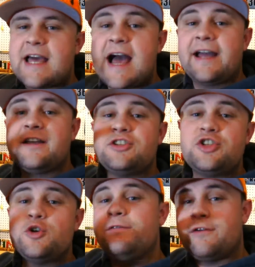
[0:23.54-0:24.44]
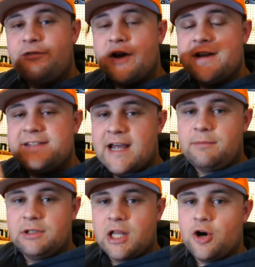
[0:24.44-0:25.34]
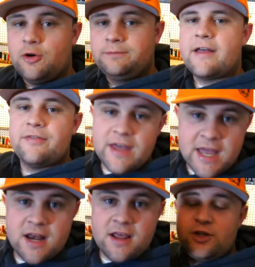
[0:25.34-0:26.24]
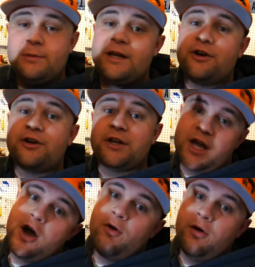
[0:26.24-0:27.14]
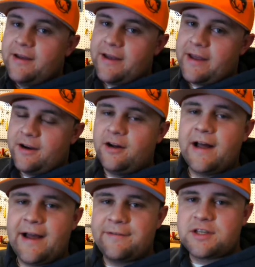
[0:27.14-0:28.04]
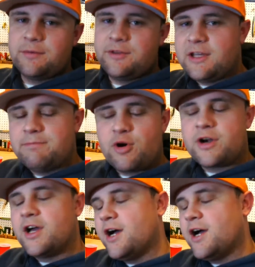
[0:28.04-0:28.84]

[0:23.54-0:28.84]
tag two of your friends down below, and then you'll be entered to go. And I'll have some of the Born to